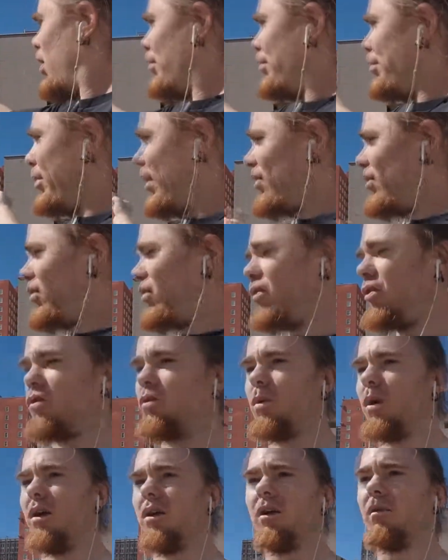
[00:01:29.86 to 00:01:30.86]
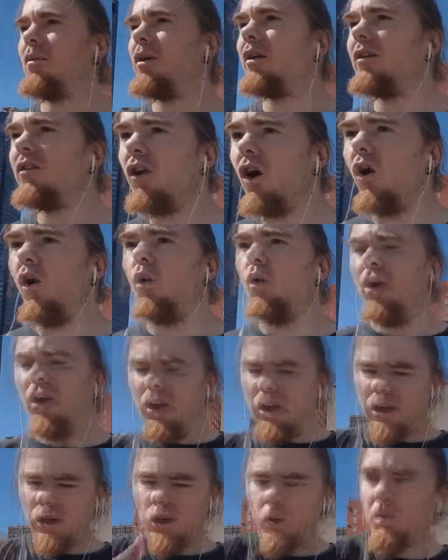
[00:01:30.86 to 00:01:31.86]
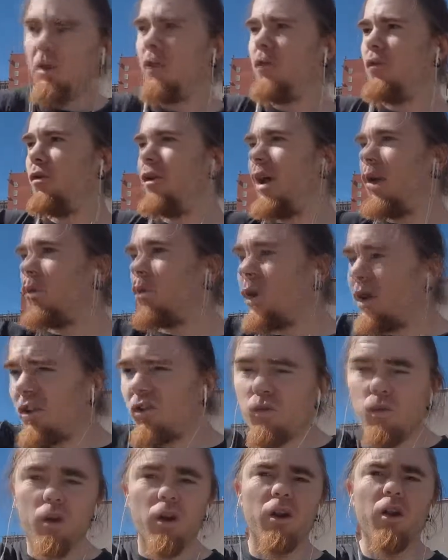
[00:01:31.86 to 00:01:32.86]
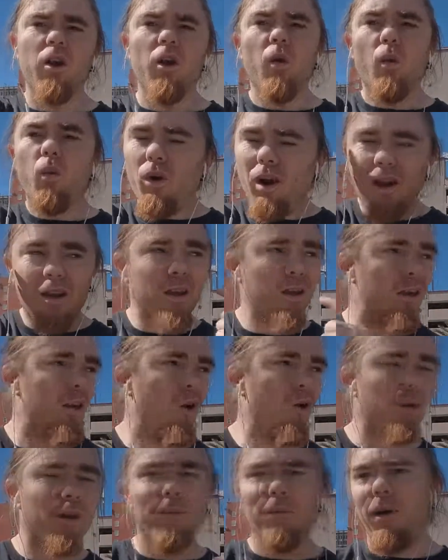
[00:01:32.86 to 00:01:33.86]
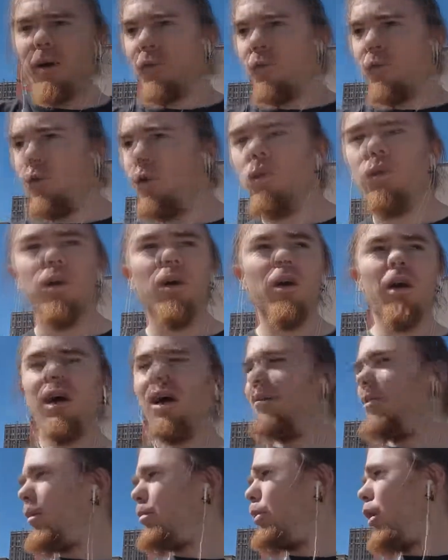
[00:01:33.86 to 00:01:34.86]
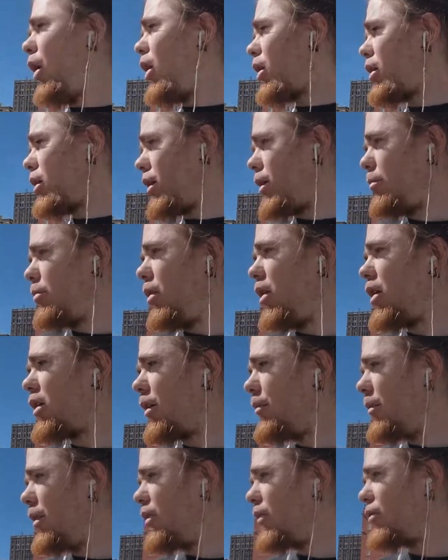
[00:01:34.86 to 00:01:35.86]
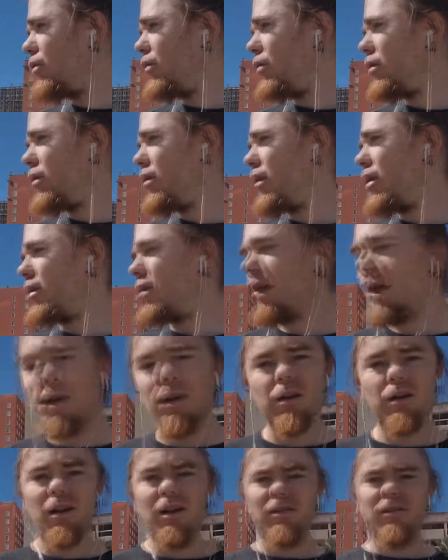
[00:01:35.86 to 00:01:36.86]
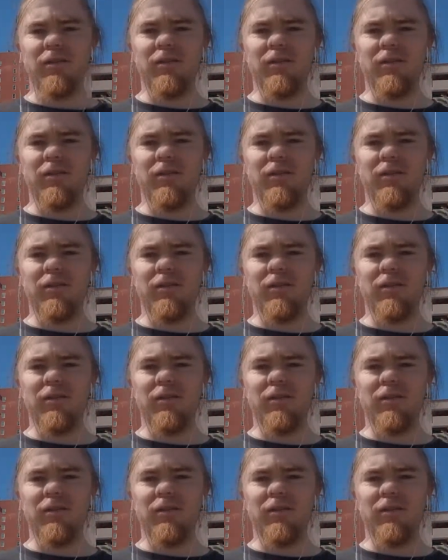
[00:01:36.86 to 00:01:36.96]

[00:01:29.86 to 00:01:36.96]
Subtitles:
businesses around. I'm like, no, it should be for that restaurant where I can go get my food. I'm not parking at parking meters or anything like that, because that's